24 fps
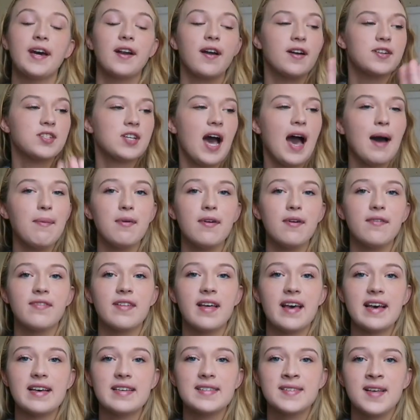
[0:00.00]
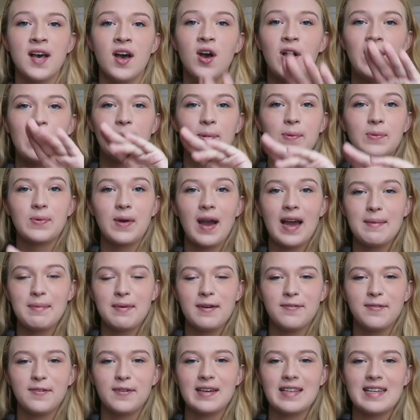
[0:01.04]
And on top of this, right
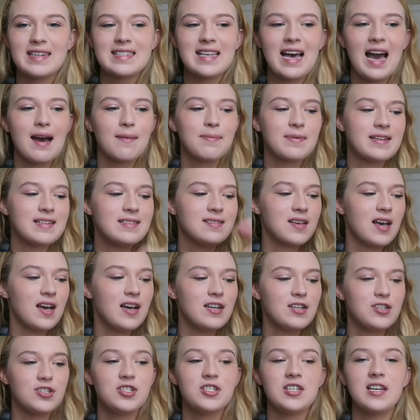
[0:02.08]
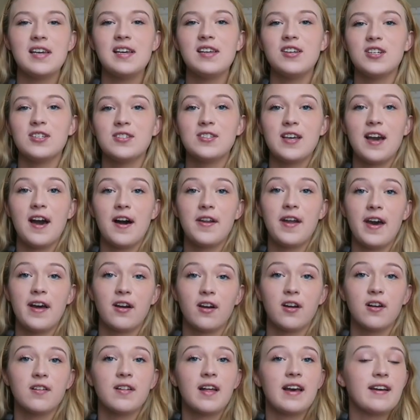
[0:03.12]
before this happens, she just yelled at
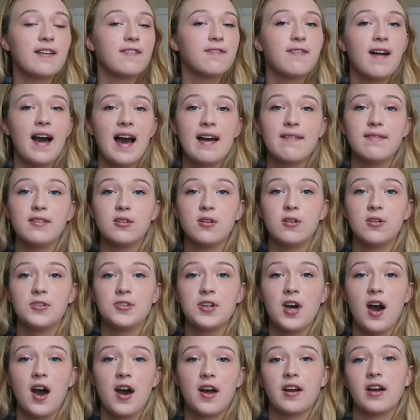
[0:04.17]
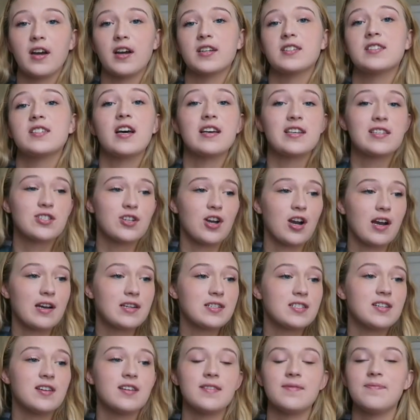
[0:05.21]
her like five-year-old daughter to start
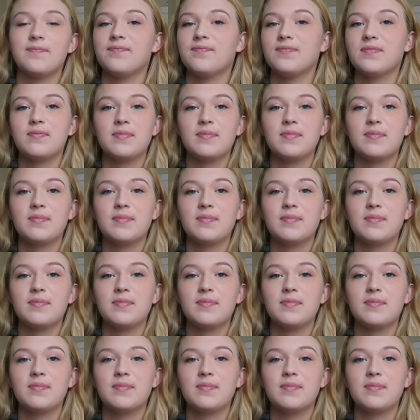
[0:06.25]
to,